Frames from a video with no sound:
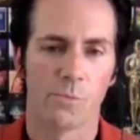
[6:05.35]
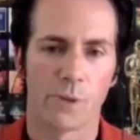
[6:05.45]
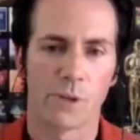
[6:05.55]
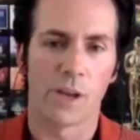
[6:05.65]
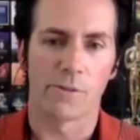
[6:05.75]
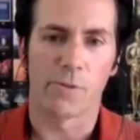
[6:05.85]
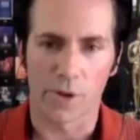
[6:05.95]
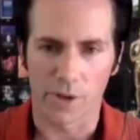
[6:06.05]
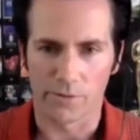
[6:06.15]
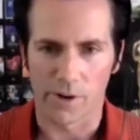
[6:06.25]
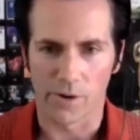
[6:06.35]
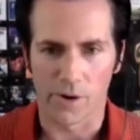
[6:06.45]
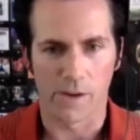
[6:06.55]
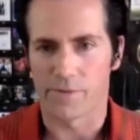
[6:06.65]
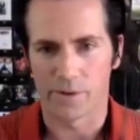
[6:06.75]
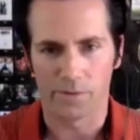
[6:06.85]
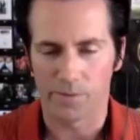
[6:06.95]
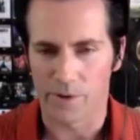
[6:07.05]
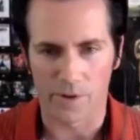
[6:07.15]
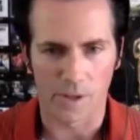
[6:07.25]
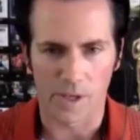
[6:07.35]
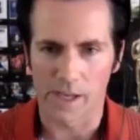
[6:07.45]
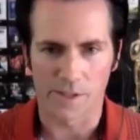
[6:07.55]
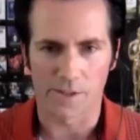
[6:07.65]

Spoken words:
but you hit a fork in the road after 30 days